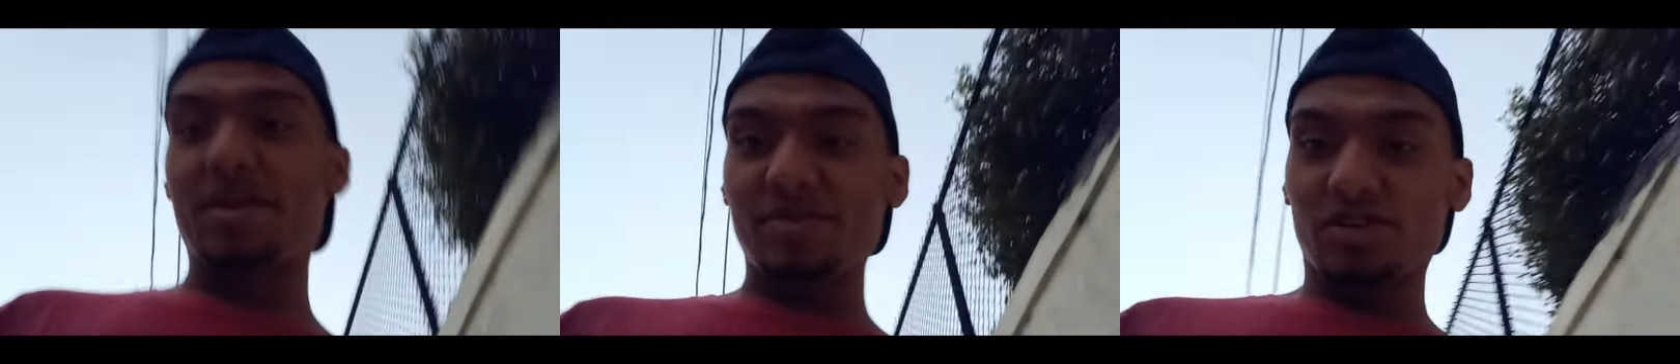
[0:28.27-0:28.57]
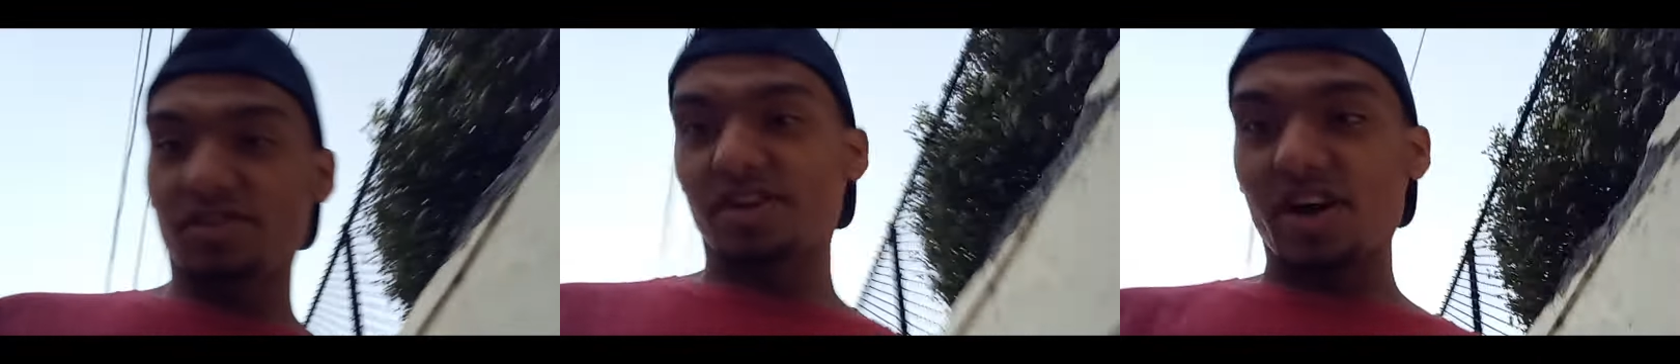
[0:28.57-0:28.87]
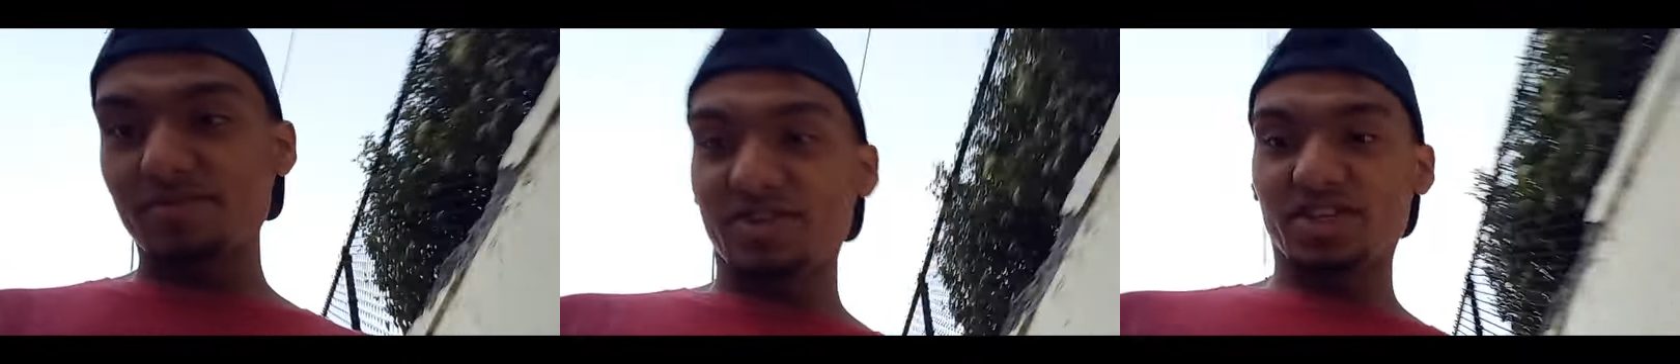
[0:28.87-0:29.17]
let me know in the
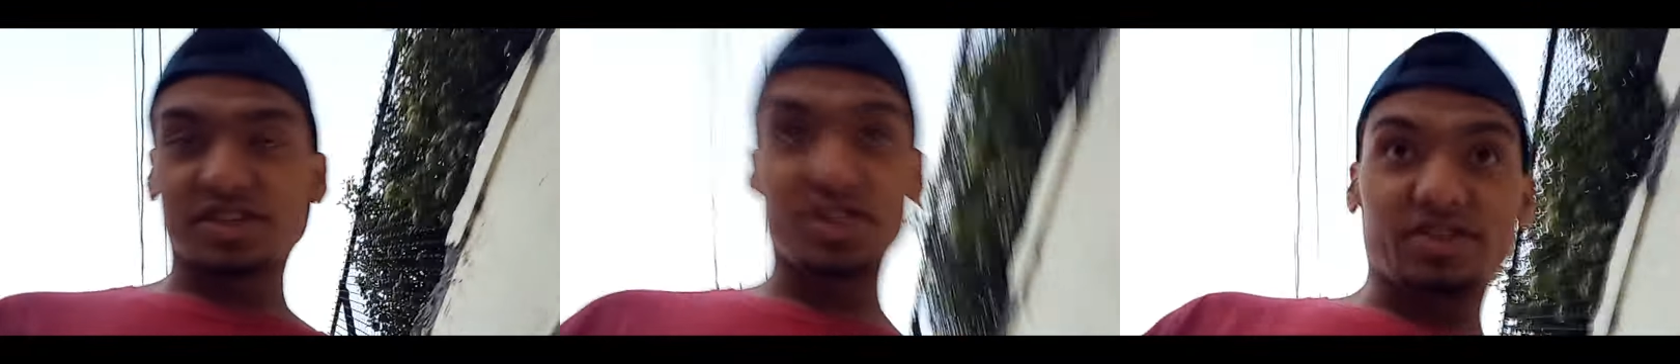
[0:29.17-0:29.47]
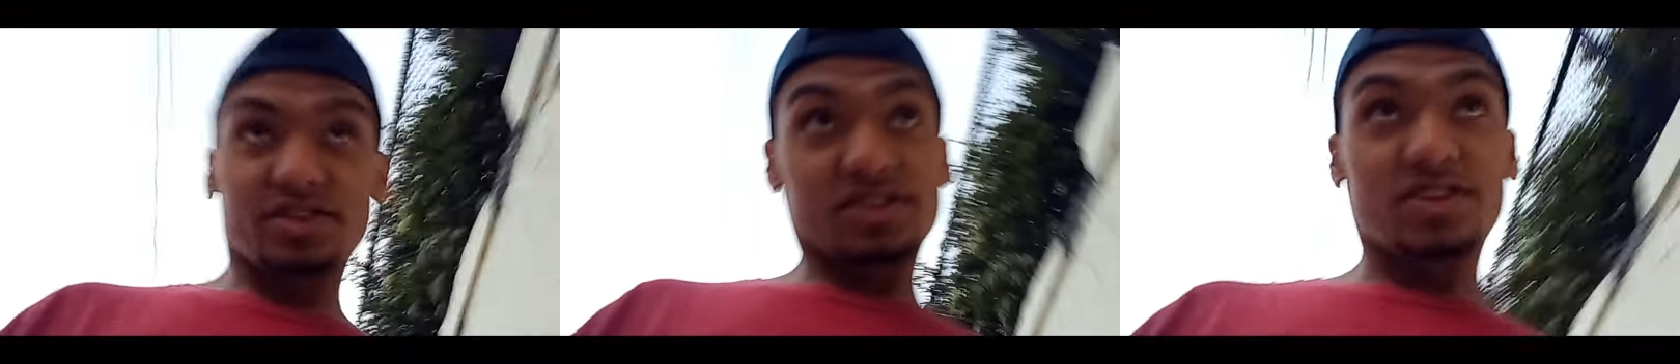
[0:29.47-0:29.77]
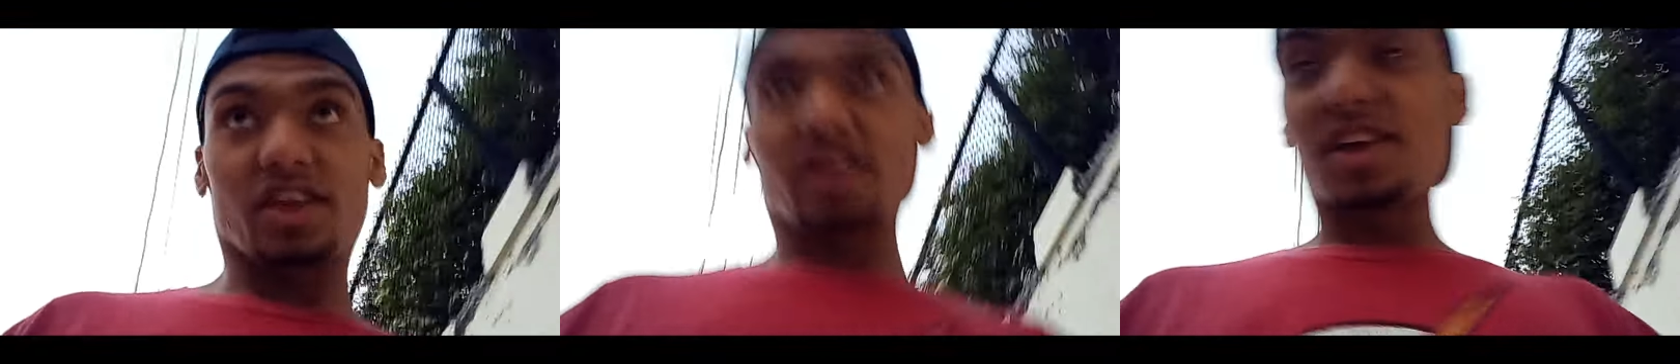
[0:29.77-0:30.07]
comment
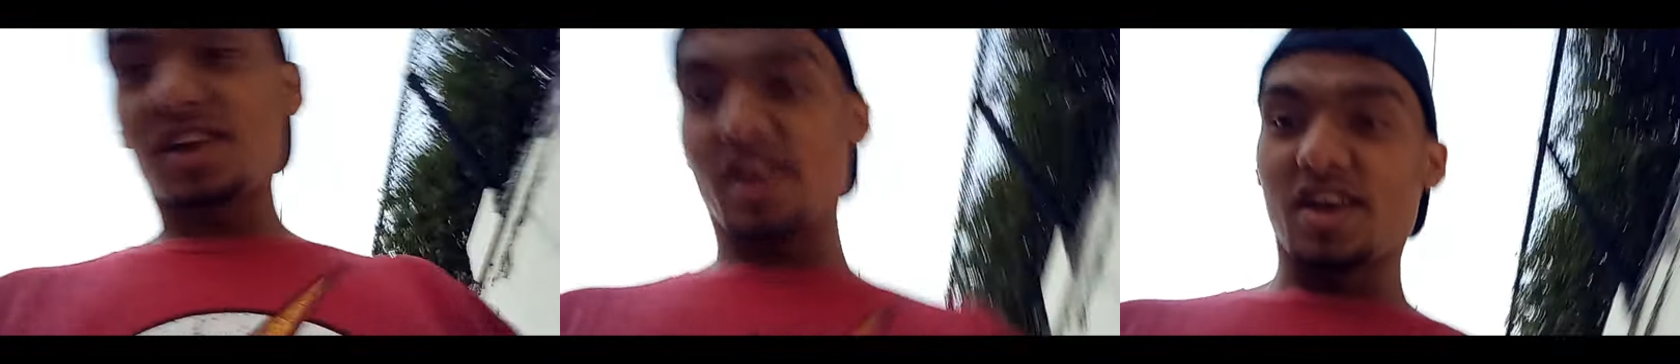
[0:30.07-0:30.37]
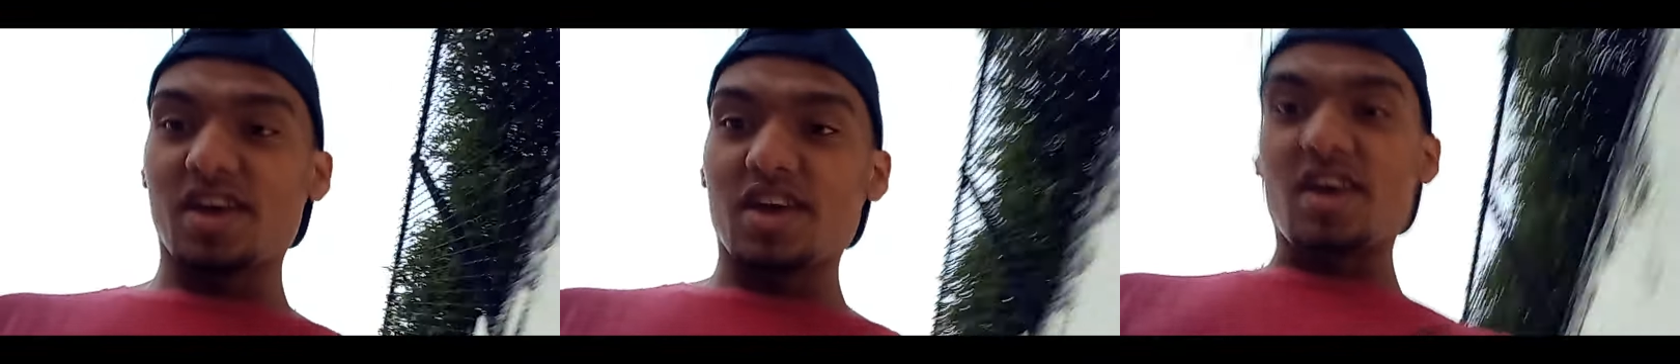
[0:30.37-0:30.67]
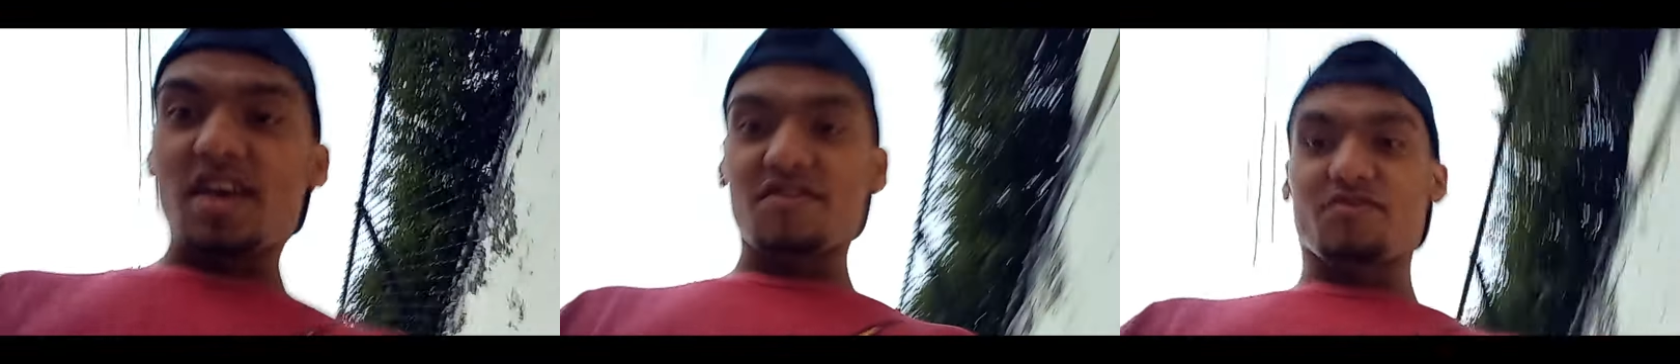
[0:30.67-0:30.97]
sections
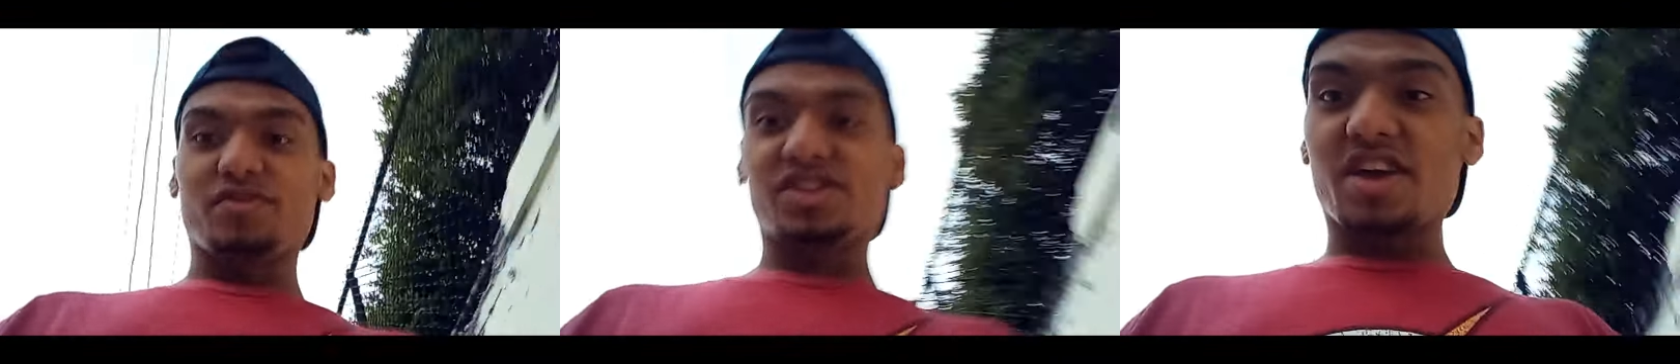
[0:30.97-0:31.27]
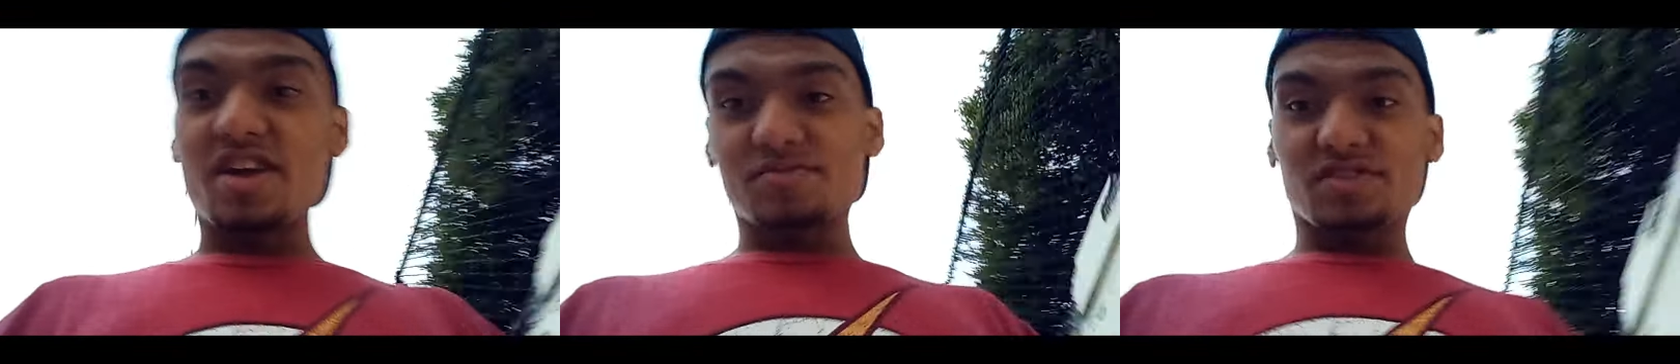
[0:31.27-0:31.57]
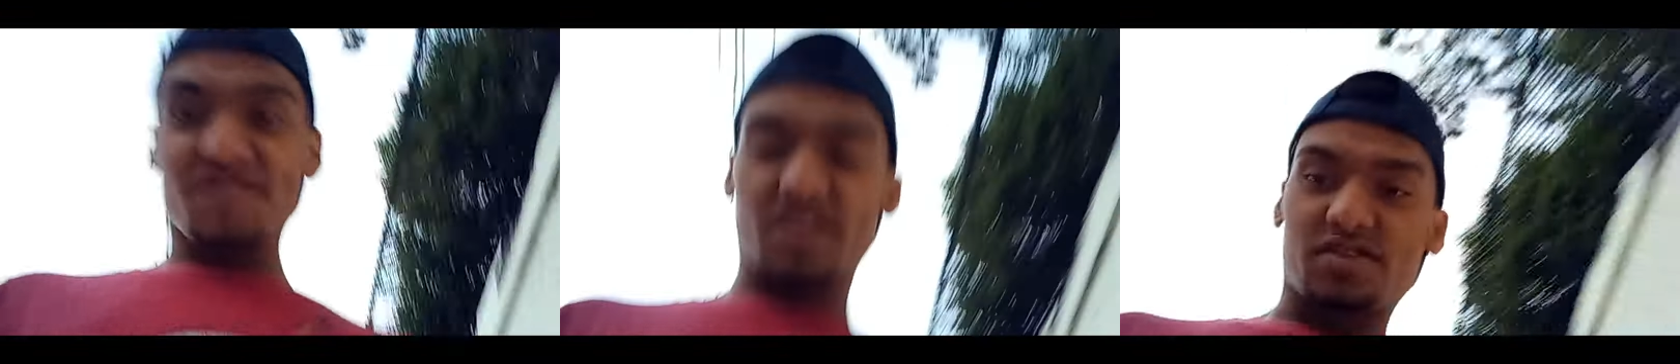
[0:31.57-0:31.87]
which
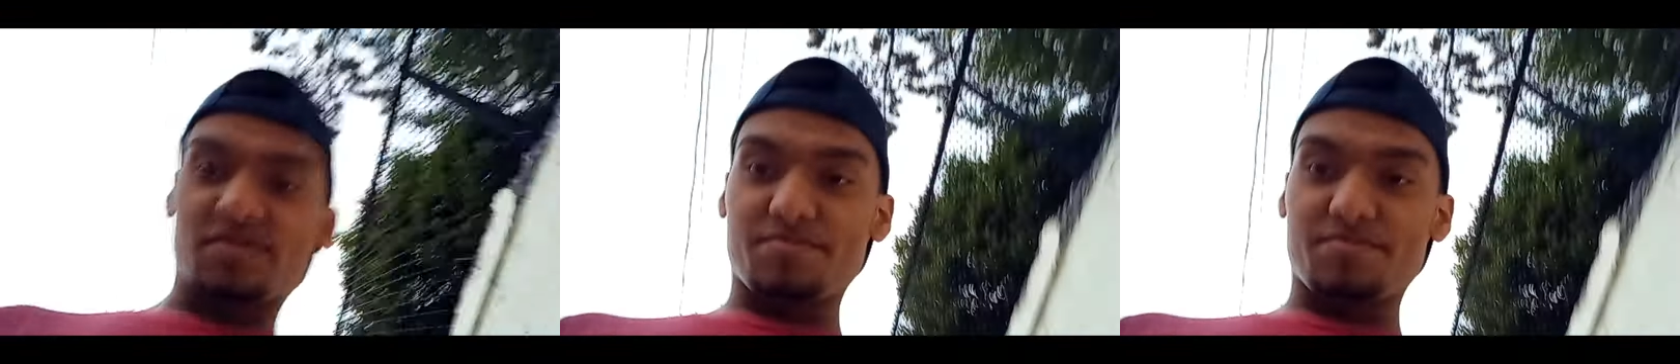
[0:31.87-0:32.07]
is better,